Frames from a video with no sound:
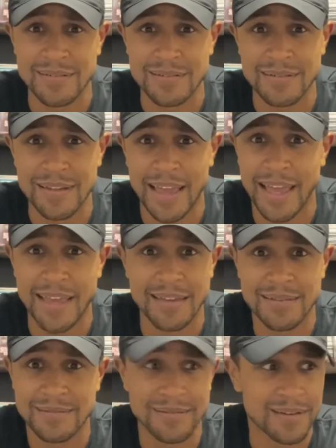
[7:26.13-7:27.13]
Hey,
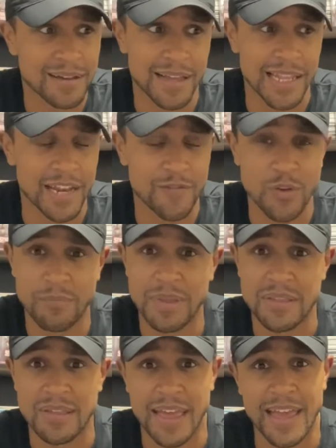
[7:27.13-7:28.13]
a lot of you have
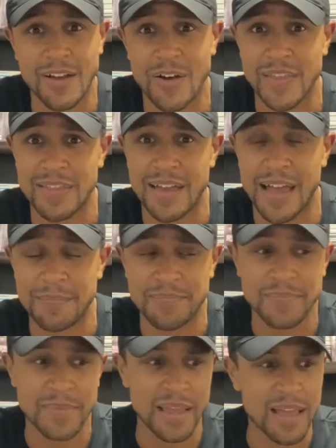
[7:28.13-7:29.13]
been saying all the time,
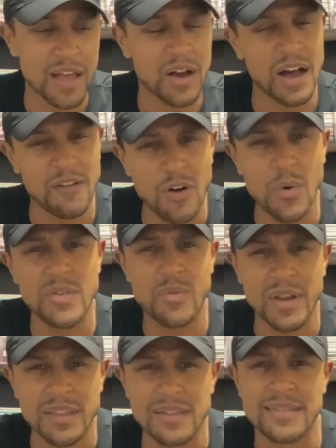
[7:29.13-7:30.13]
oh, I've always
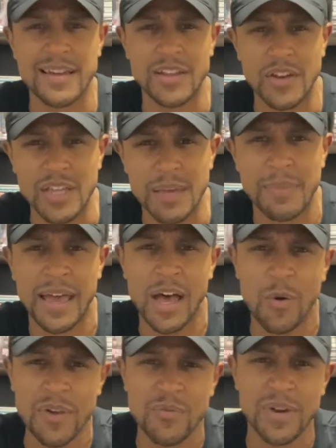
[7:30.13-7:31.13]
wanted to sell on eBay. I
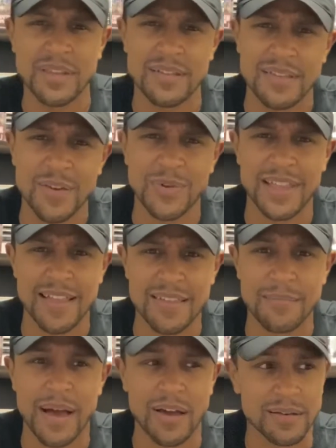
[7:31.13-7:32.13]
always wanted to see what that's
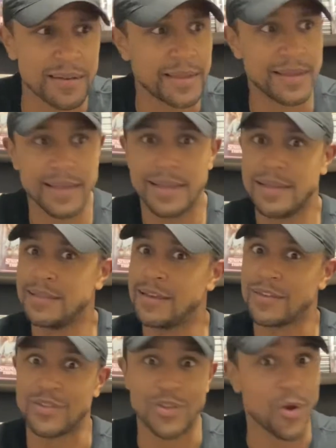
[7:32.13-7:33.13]
about.
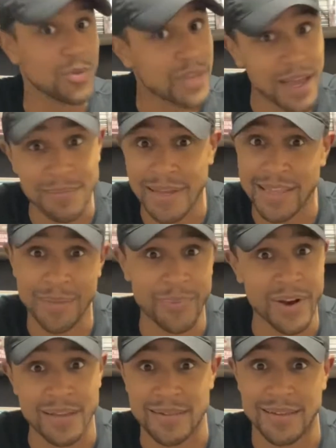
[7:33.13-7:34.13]
There's no time like the
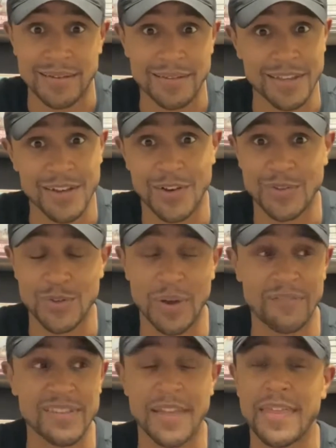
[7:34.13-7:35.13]
present. You know, you
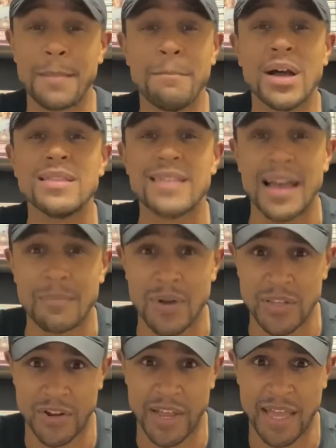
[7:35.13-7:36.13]
have nothing but time
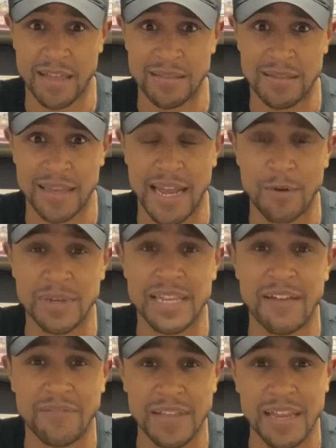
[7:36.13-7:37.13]
on your hands. And I would
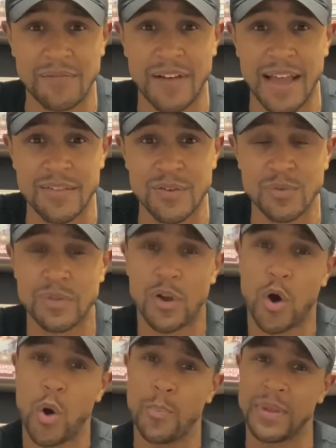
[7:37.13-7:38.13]
definitely advise you to
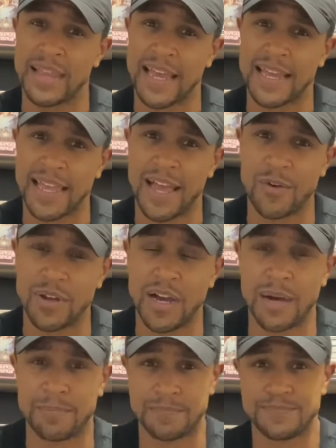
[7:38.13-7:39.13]
open that account
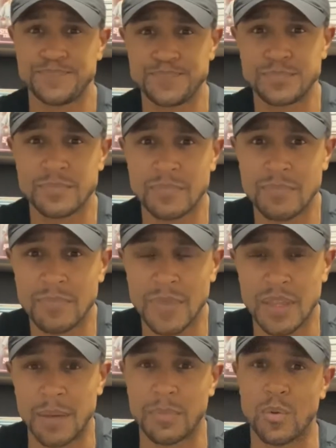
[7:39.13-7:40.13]
up.
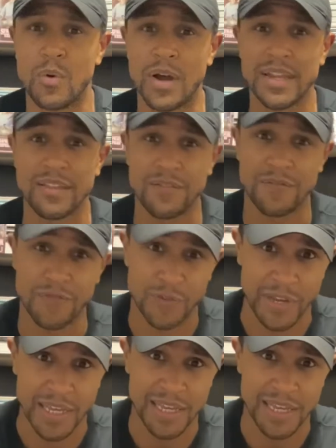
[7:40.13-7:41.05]
Number one, it's free.